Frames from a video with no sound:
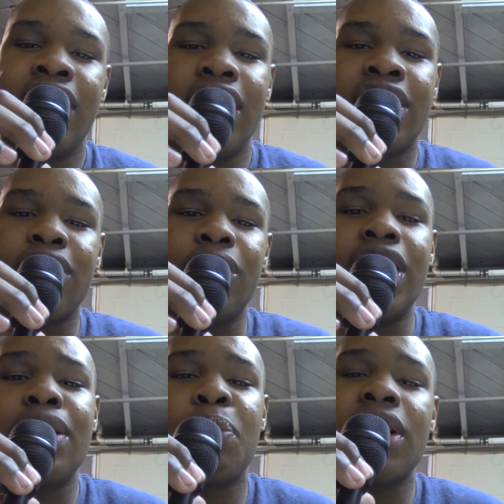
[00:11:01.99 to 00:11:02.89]
And so it
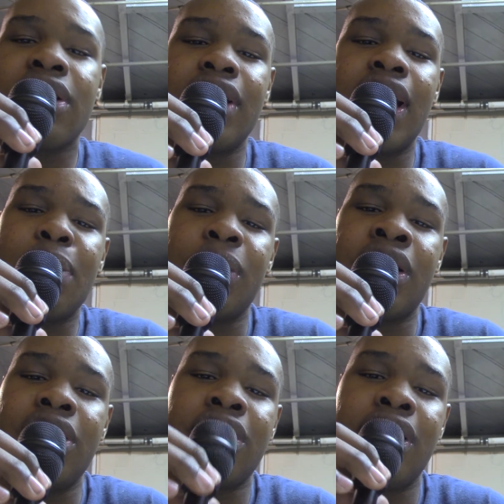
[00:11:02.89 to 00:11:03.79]
depends on the
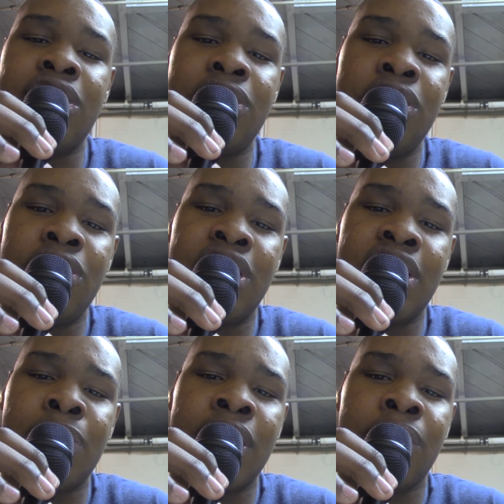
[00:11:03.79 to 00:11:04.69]
application that you use this
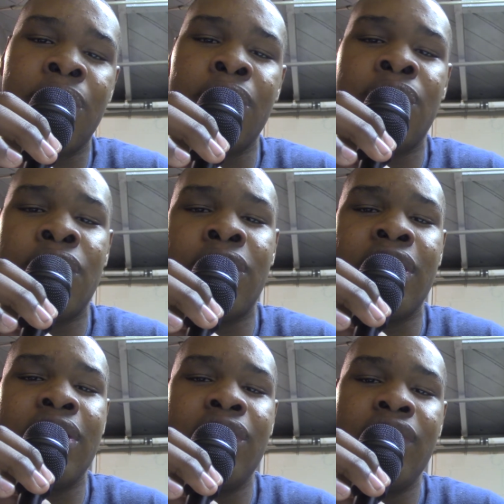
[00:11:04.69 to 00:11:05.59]
microphone for,
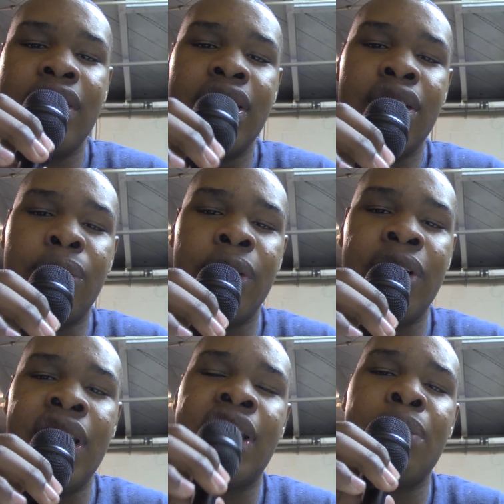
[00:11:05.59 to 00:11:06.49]
where
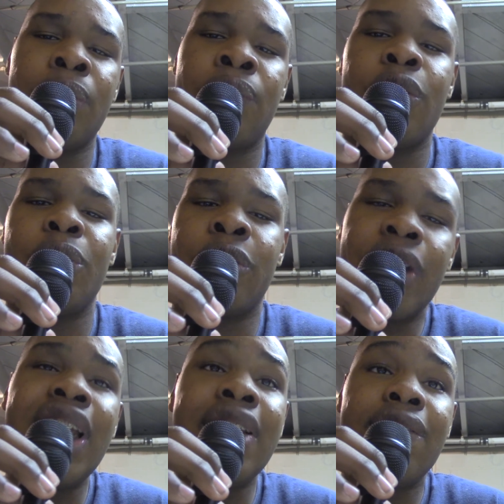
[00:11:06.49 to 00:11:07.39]
it can perform
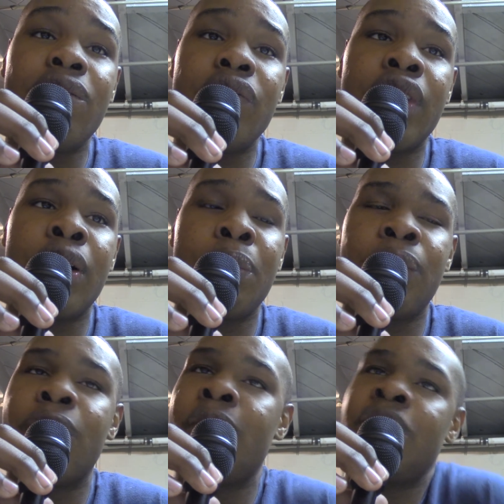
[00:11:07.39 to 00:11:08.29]
great or
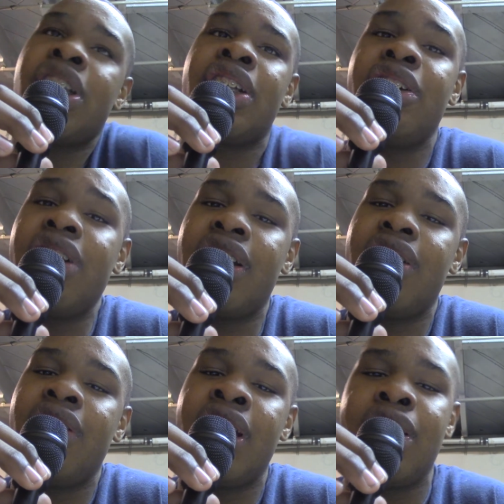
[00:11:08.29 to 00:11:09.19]
perform just good.
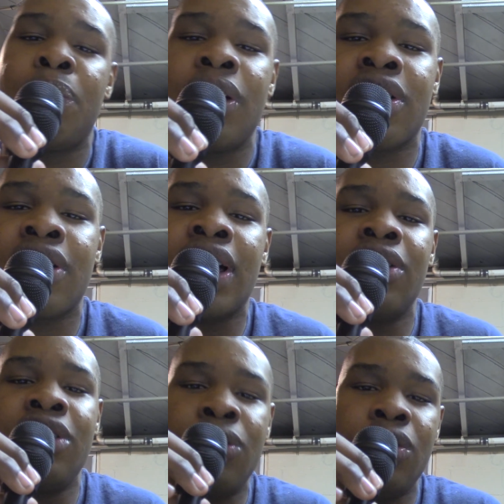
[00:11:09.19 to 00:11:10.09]
It depends on how
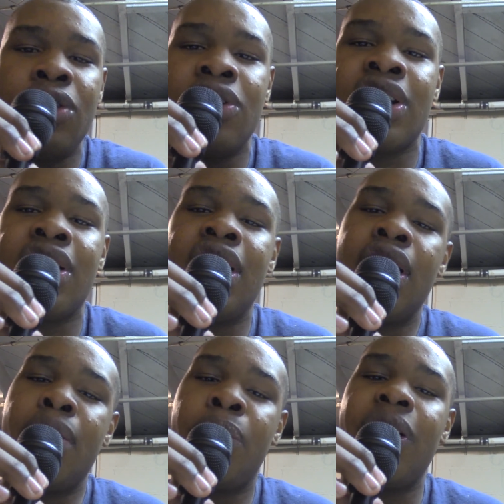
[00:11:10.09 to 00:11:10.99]
you use it.
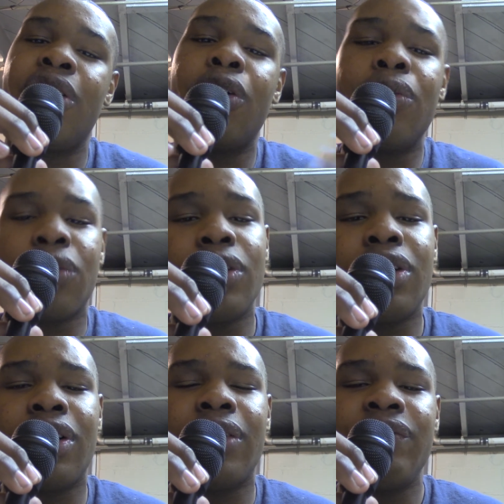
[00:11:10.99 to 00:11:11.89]
But
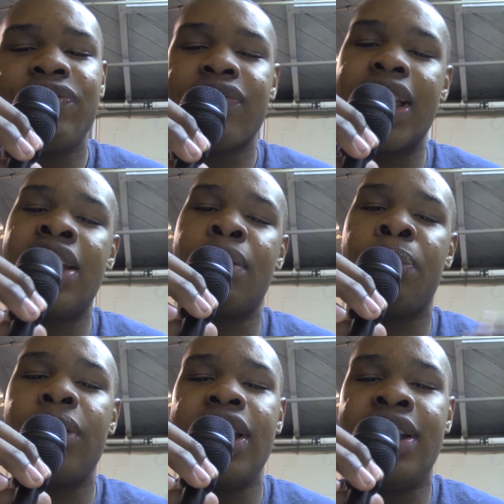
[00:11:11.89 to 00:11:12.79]
overall, it's a
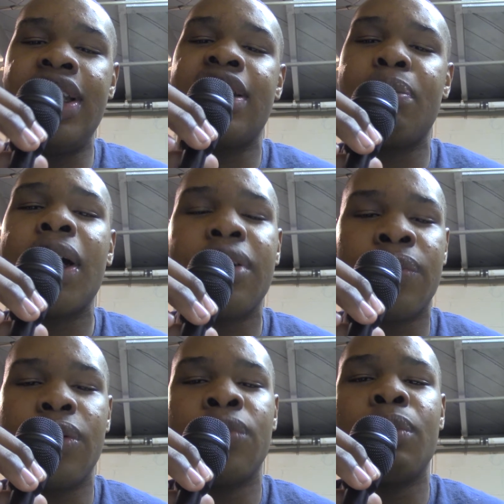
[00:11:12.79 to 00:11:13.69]
pretty decent
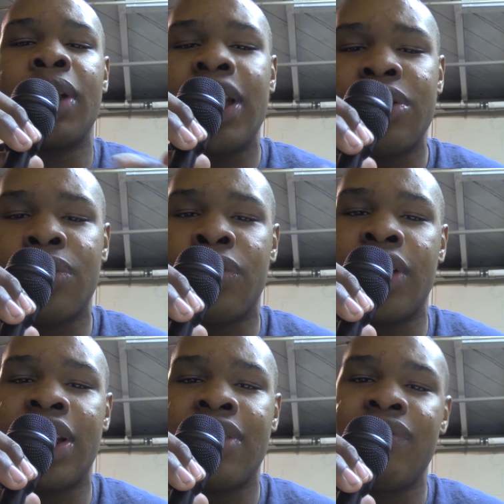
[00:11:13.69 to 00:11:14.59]
microphone from Electro
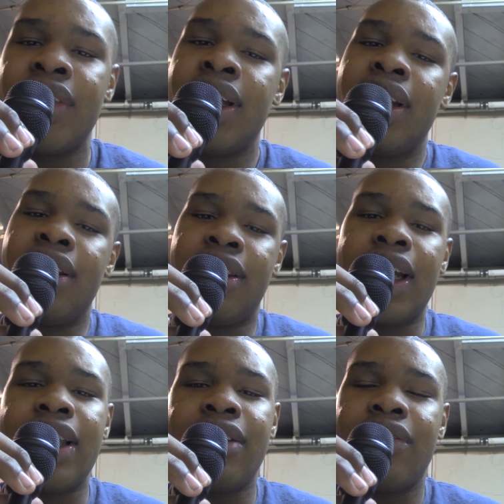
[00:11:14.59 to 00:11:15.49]
Voice
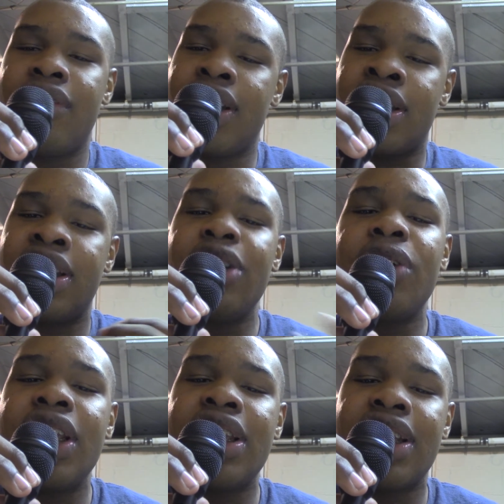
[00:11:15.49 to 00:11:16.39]
that the
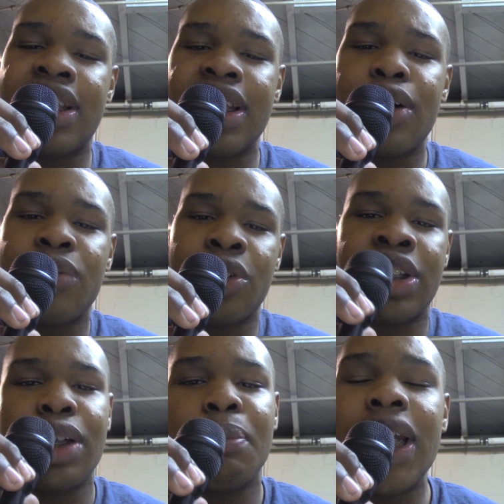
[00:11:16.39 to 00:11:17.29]
series itself they're
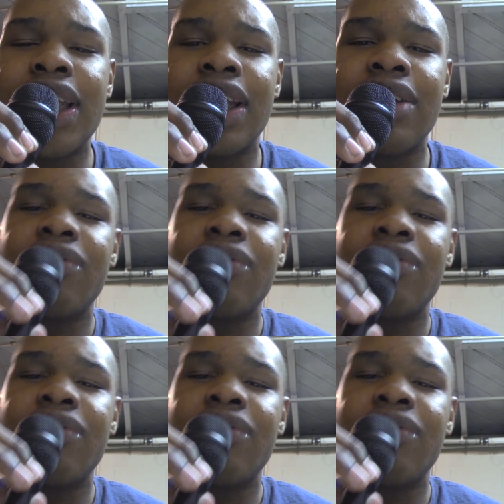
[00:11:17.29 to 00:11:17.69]
still making.